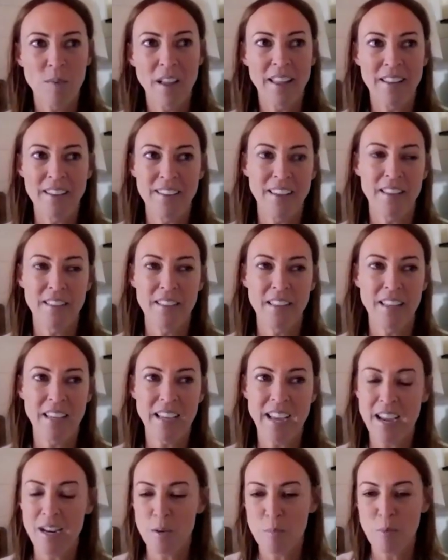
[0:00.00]
And they
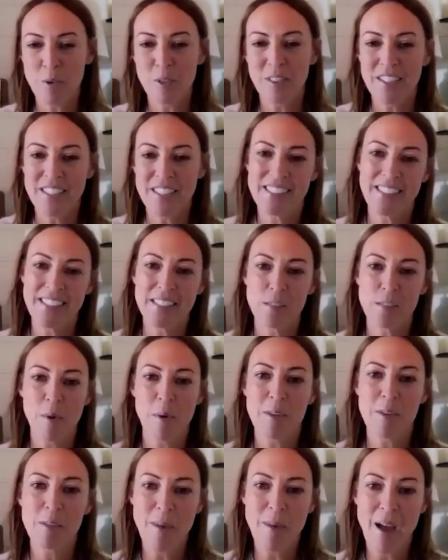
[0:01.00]
kind of put these things in
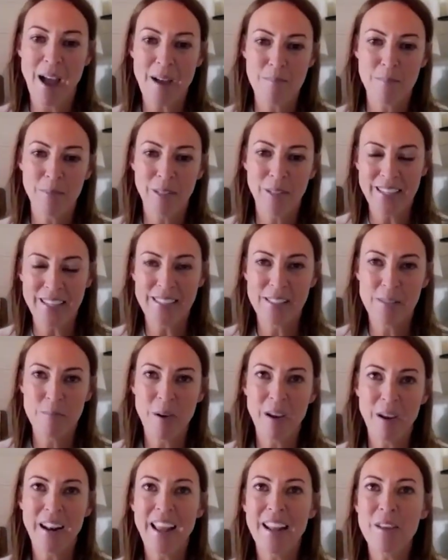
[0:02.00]
my spot place.
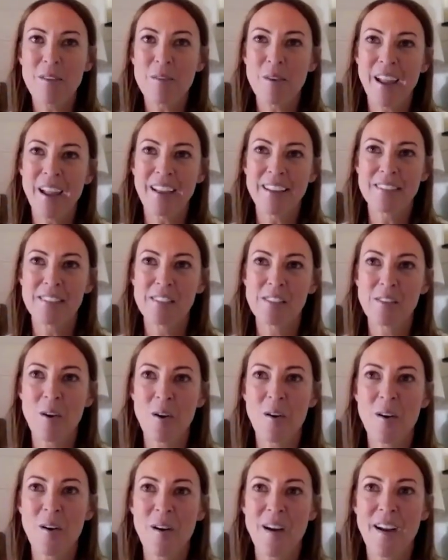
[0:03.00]
But anyway,
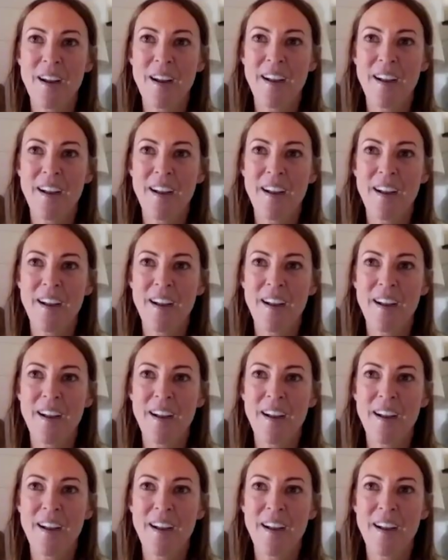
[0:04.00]
so